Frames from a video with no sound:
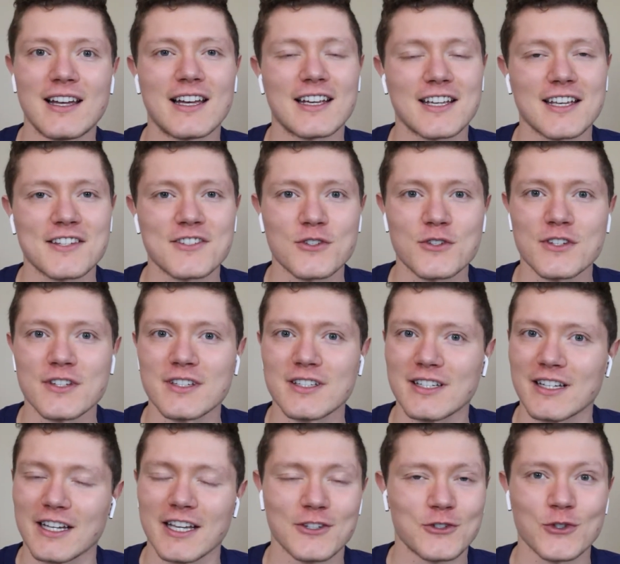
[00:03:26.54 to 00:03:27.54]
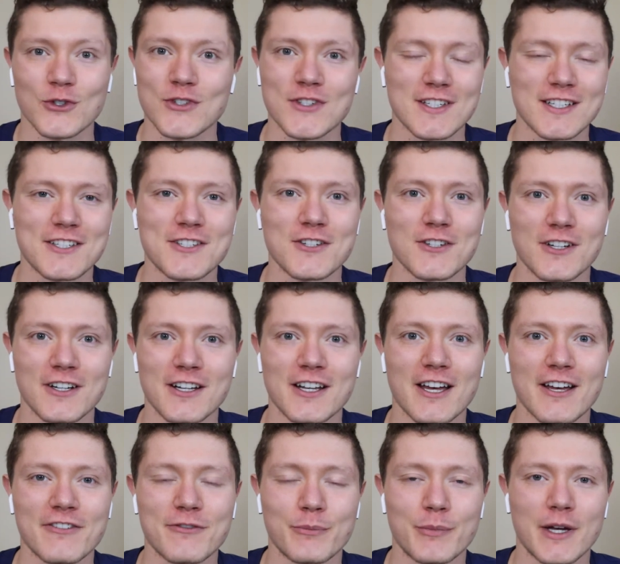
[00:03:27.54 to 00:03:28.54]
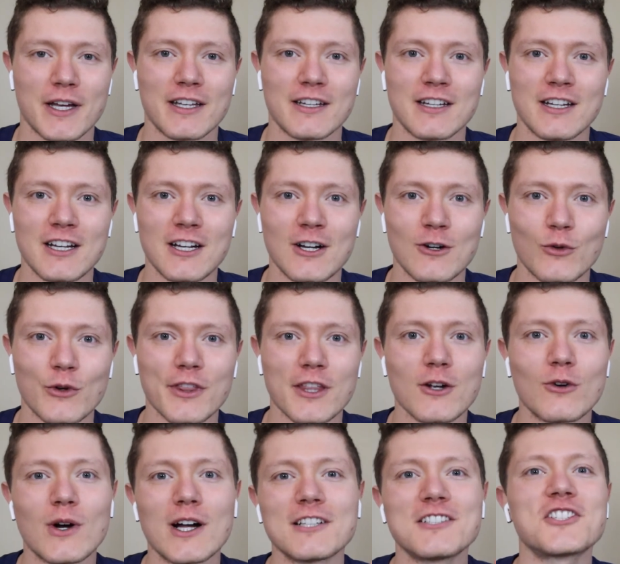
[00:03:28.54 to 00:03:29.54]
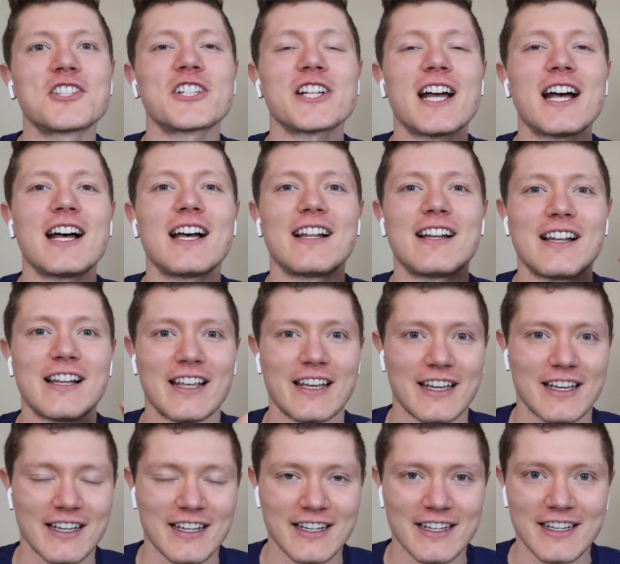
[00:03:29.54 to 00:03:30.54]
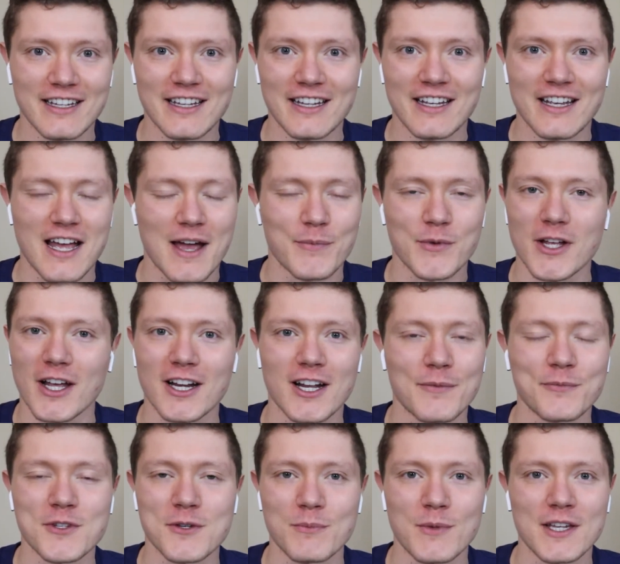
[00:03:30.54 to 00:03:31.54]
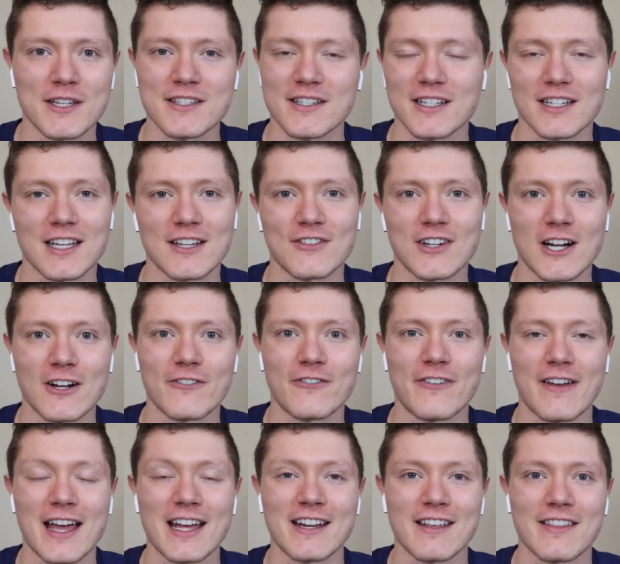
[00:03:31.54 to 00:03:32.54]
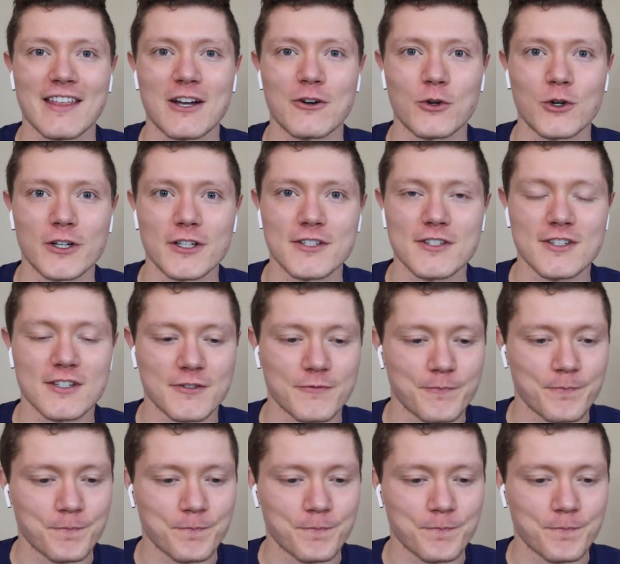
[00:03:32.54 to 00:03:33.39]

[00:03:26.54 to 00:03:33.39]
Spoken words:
I guess we'll see soon enough, but with the guanciale, I'm not optimistic given how fatty that was.